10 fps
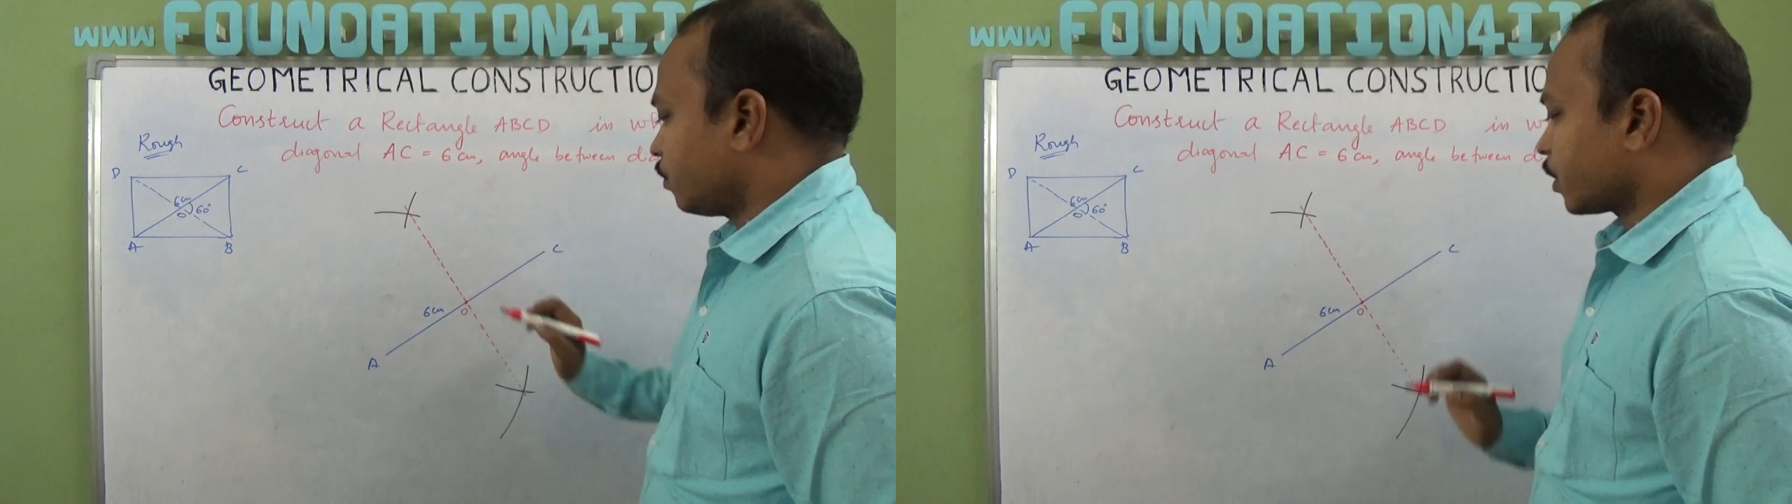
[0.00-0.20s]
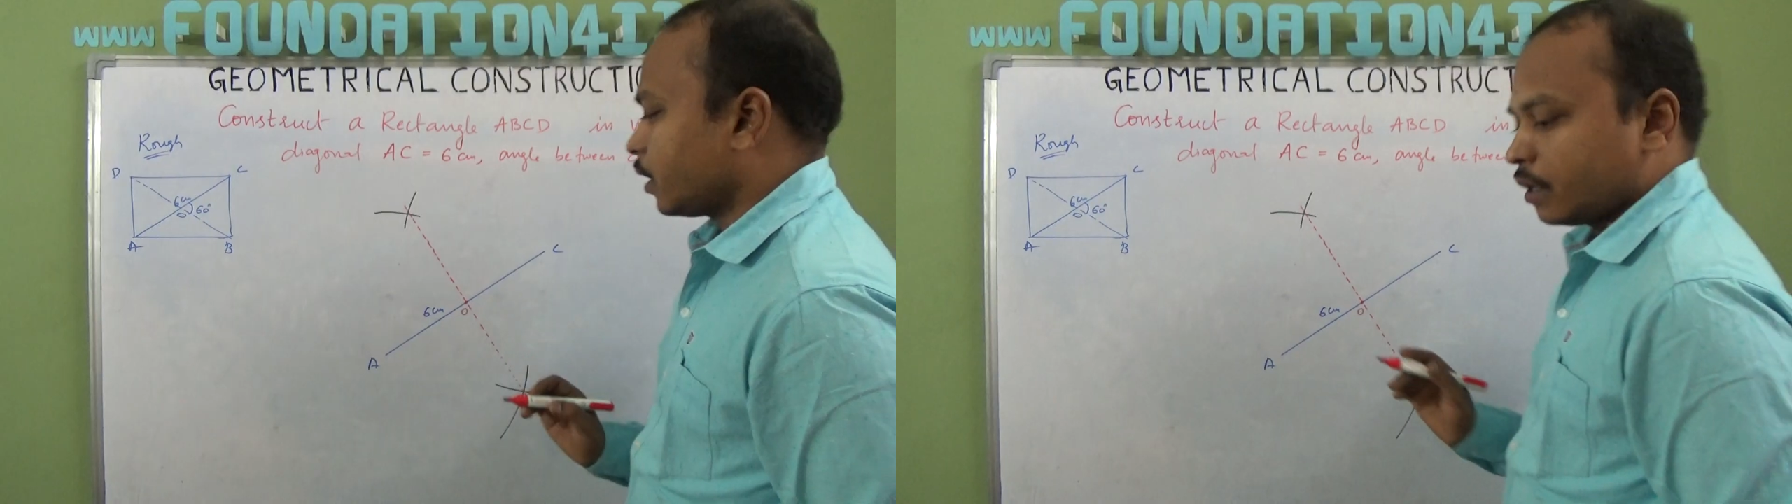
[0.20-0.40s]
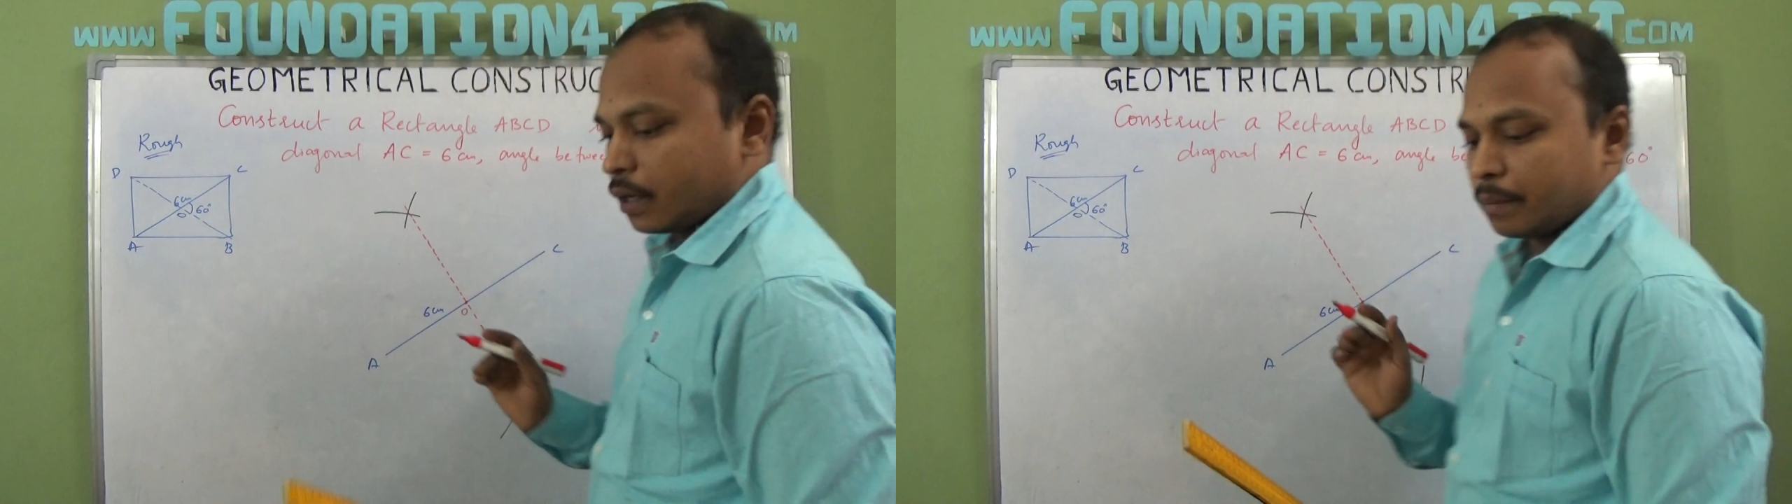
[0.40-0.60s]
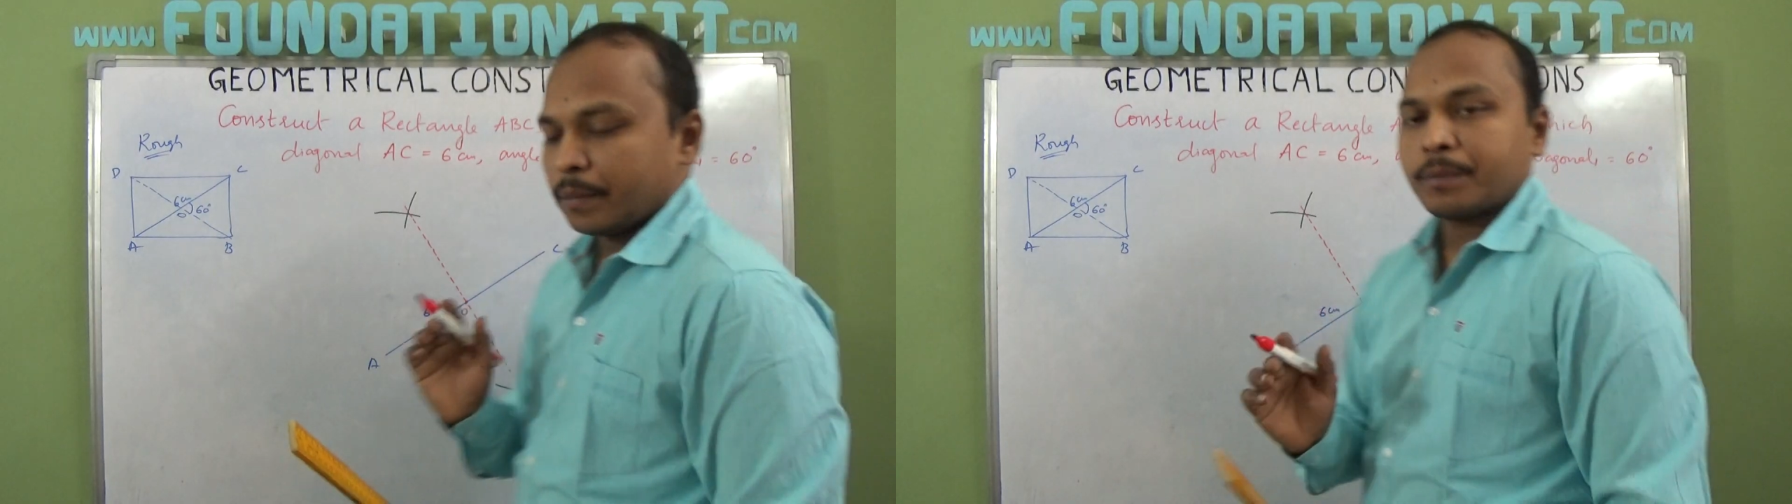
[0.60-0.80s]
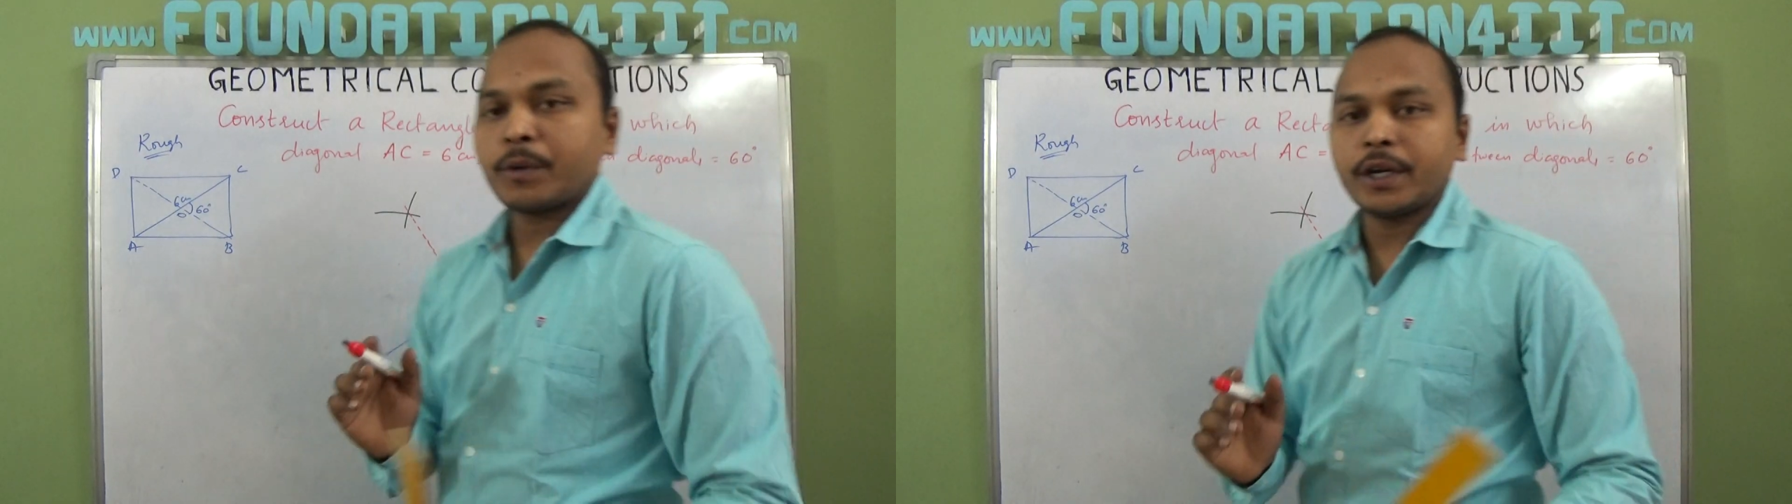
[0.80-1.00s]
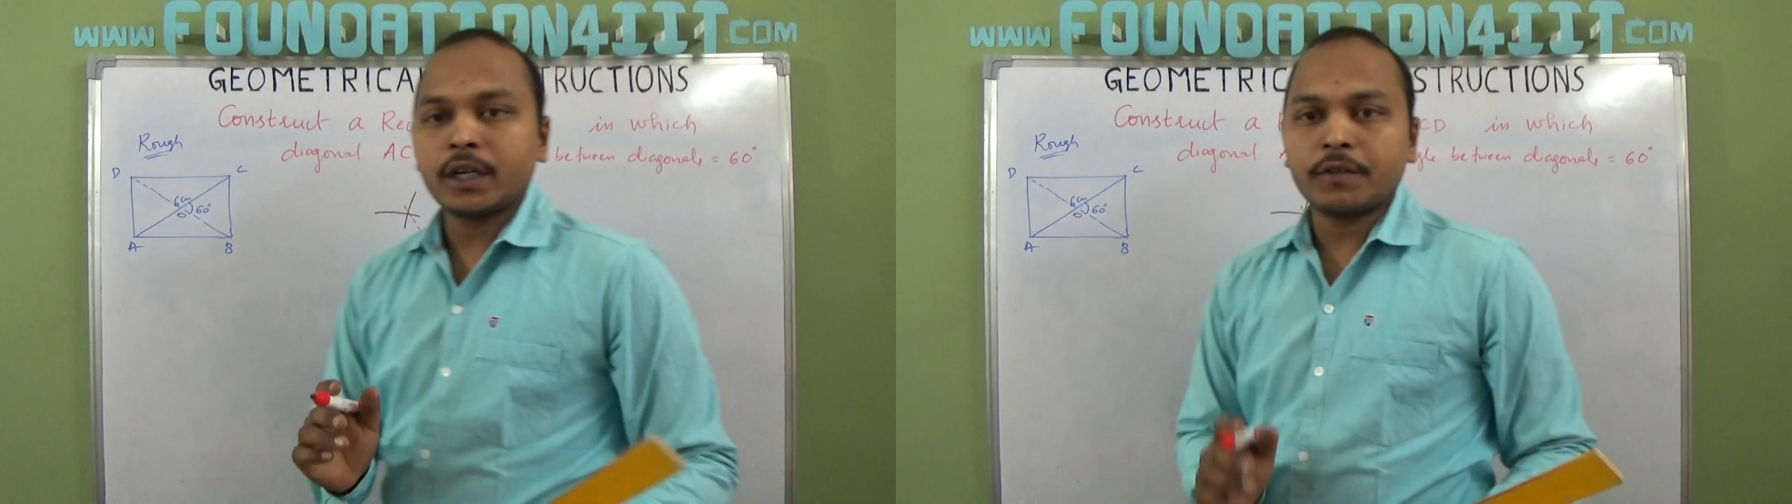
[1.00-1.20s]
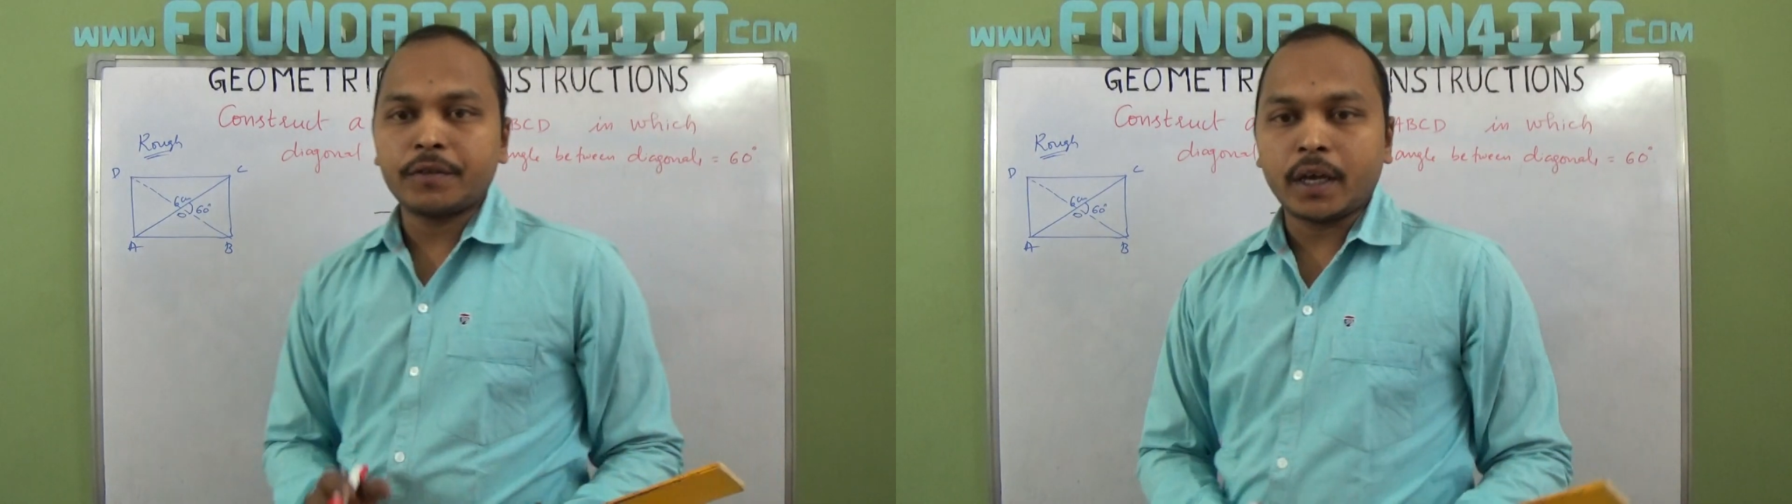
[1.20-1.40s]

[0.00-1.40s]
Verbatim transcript: Okay, midpoint of